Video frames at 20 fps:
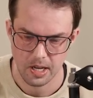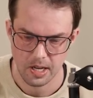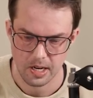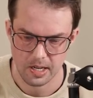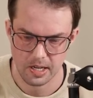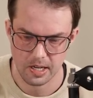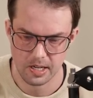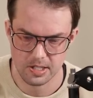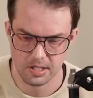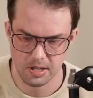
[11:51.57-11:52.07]

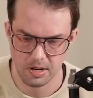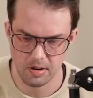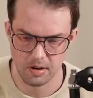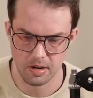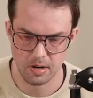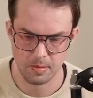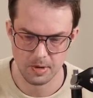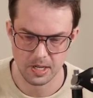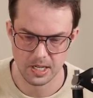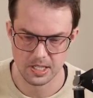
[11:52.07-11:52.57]
the
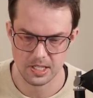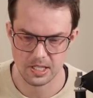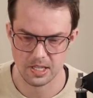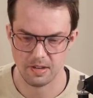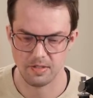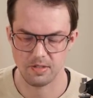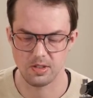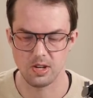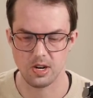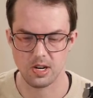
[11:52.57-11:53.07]
Ethereum
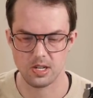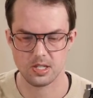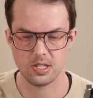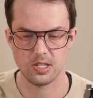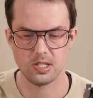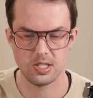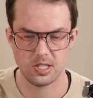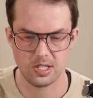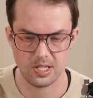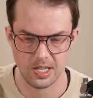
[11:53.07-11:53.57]
ETF
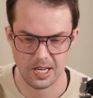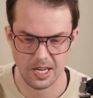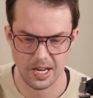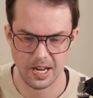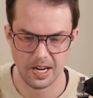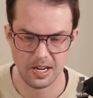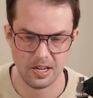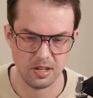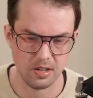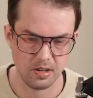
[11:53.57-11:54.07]
doesn't see any